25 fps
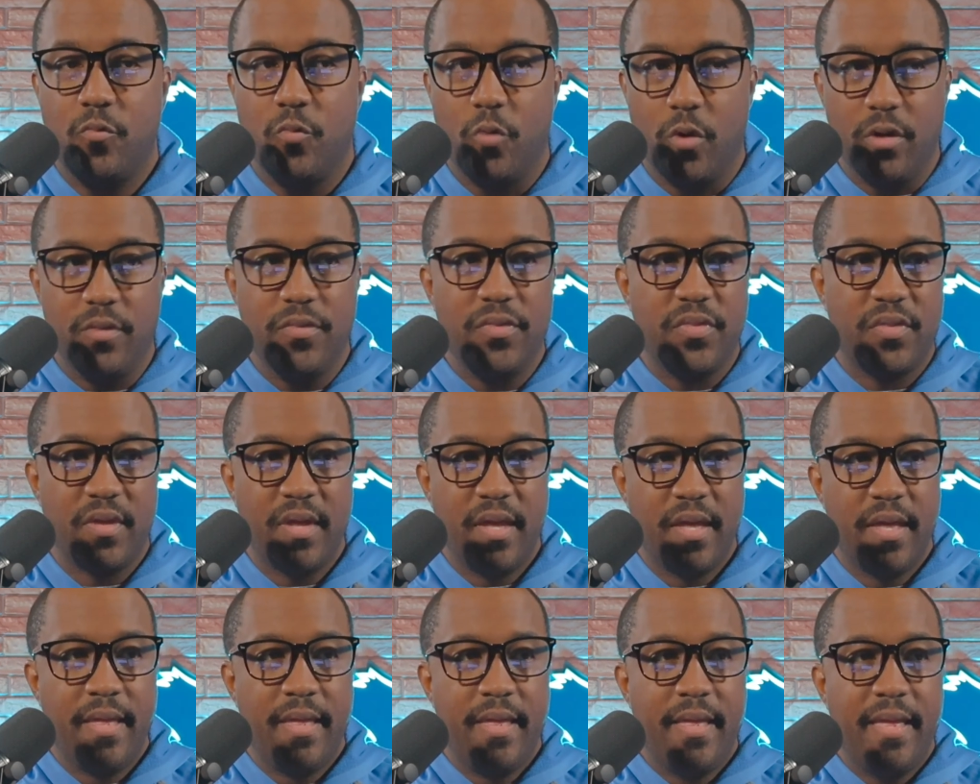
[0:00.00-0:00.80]
worth
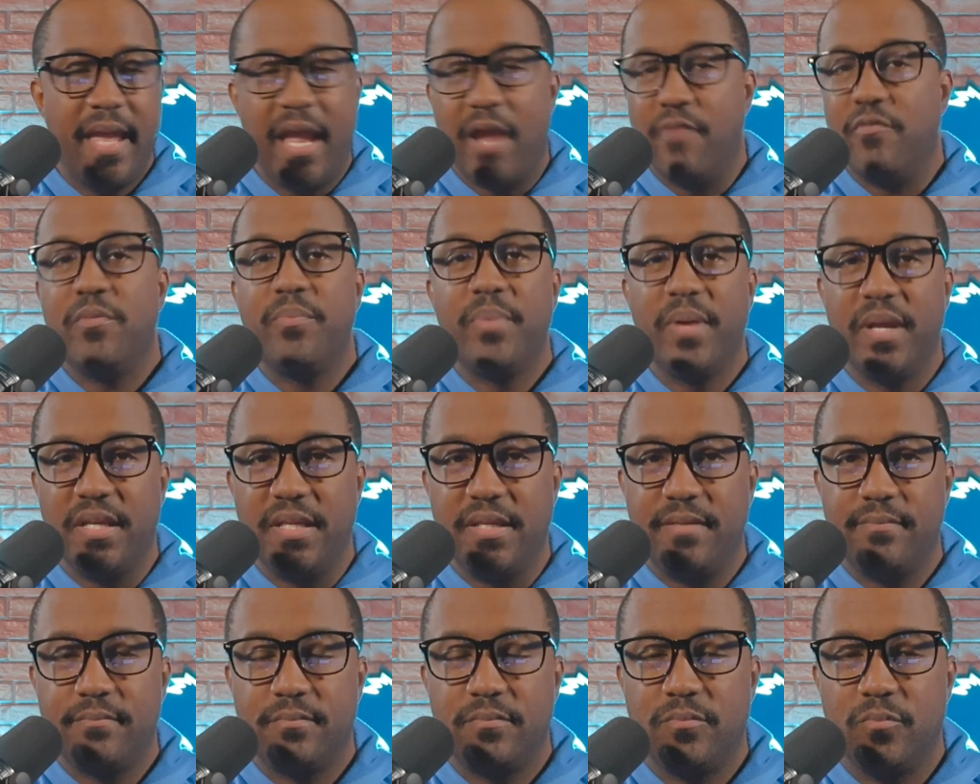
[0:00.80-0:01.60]
every
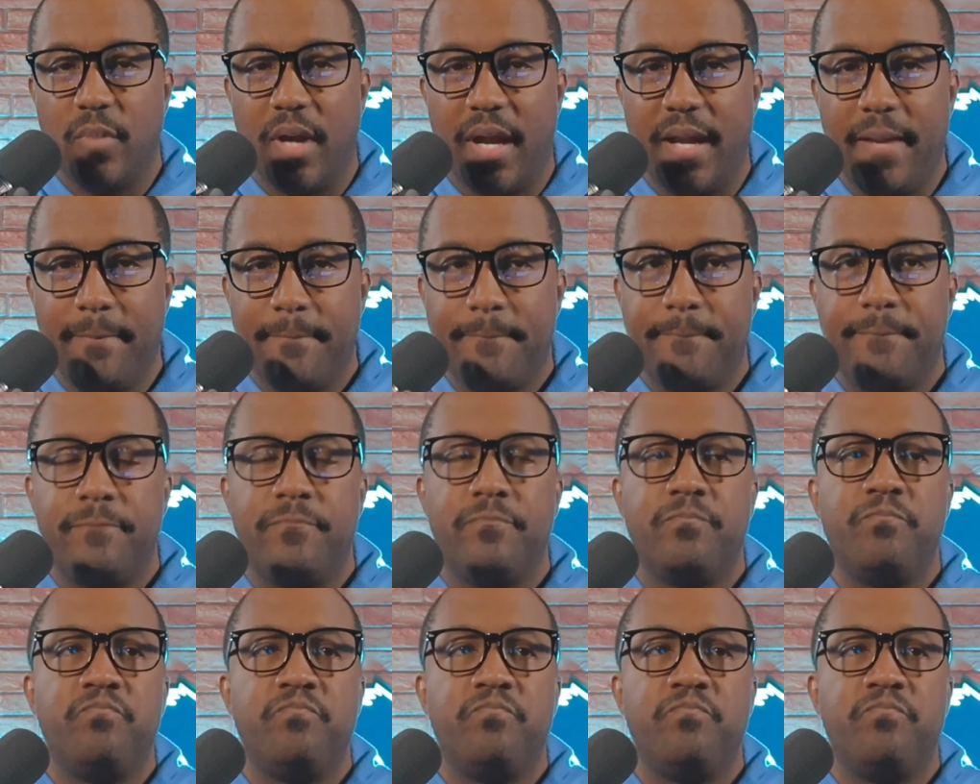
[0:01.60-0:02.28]
penny, right?